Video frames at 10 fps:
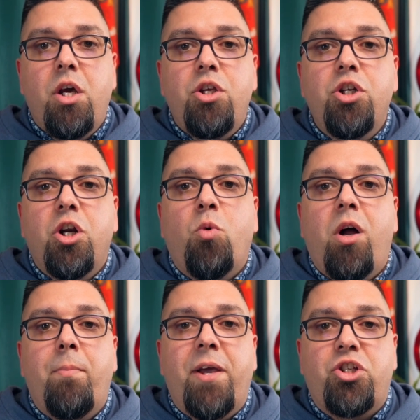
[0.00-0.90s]
you're gonna
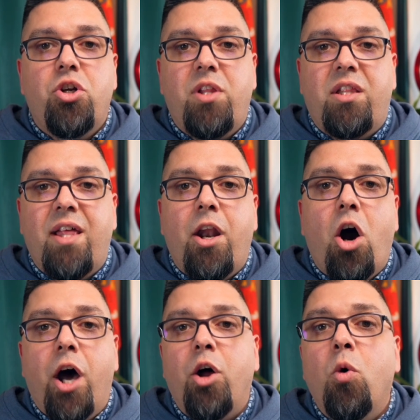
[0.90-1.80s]
wanna make sure that that
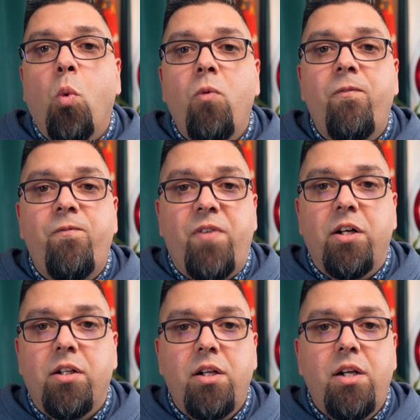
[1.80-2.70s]
auto fill